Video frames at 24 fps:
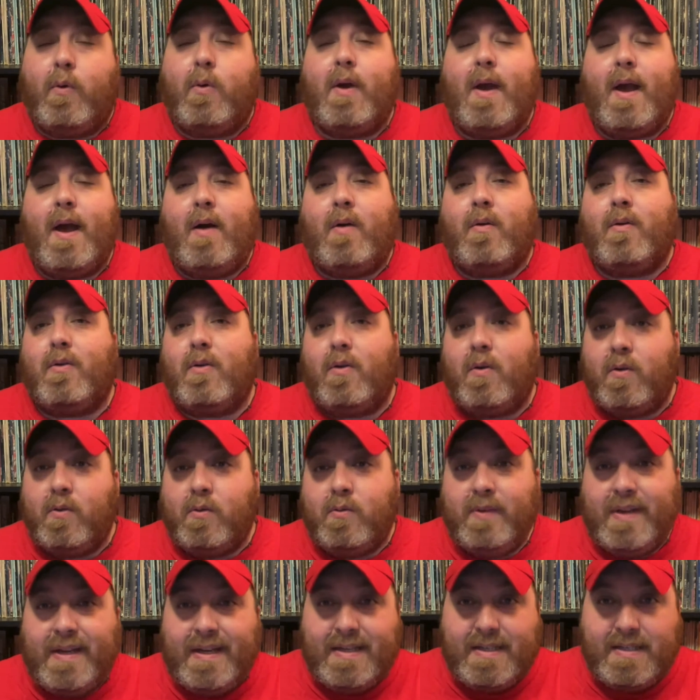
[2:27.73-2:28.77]
hour
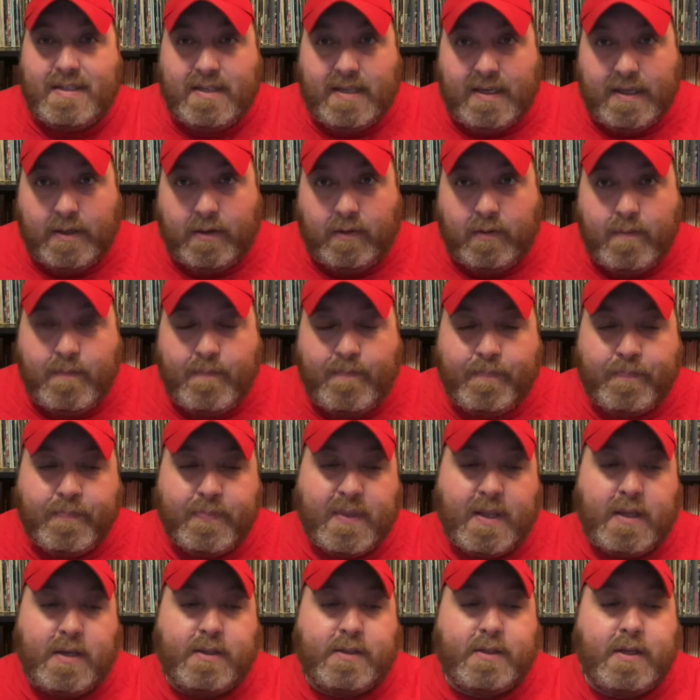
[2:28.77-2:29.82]
only deal.
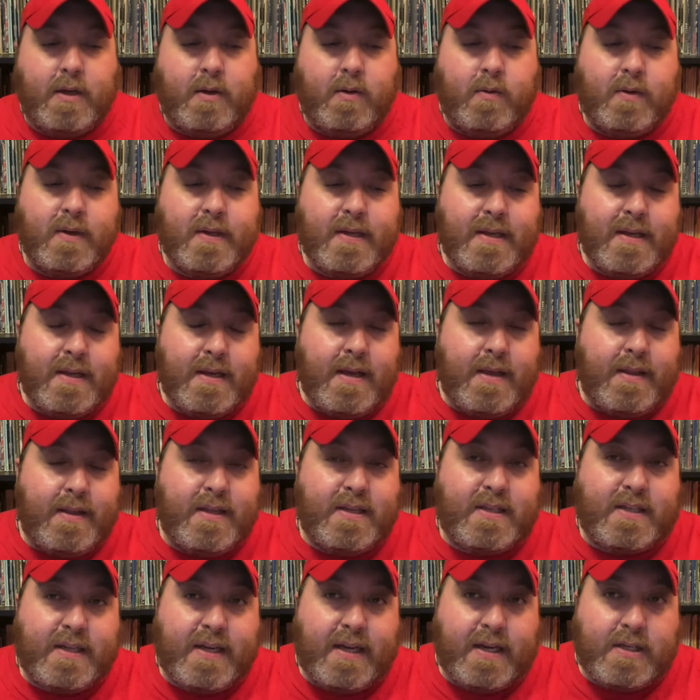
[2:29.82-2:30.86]
So
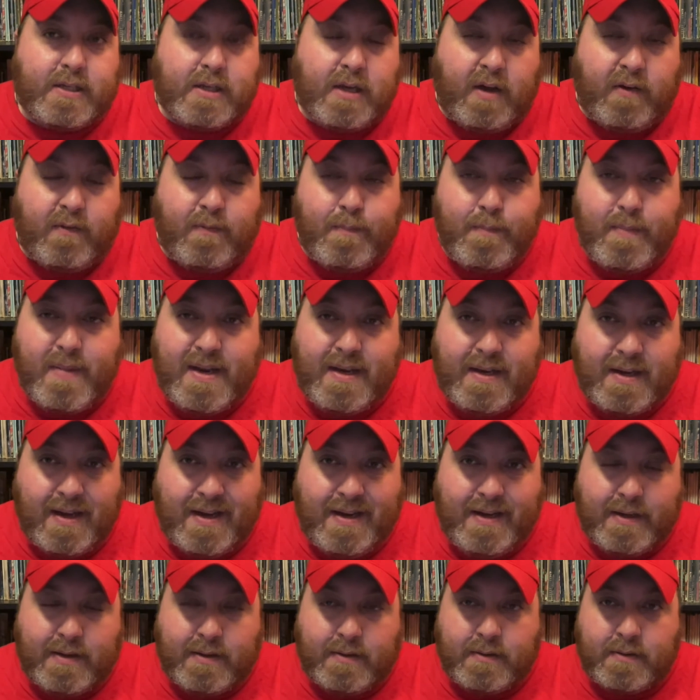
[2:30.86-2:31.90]
this kicks off
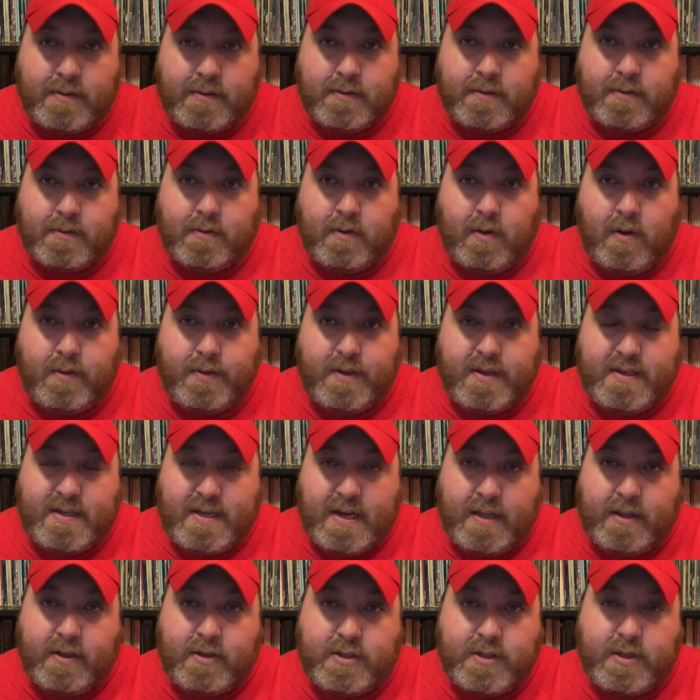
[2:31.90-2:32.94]
midnight on the tenth.